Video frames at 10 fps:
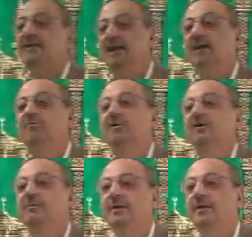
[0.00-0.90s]
that will
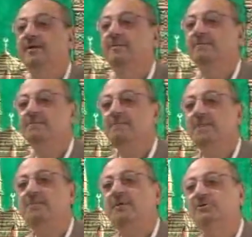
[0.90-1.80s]
be
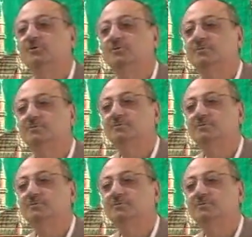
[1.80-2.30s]
majzoom.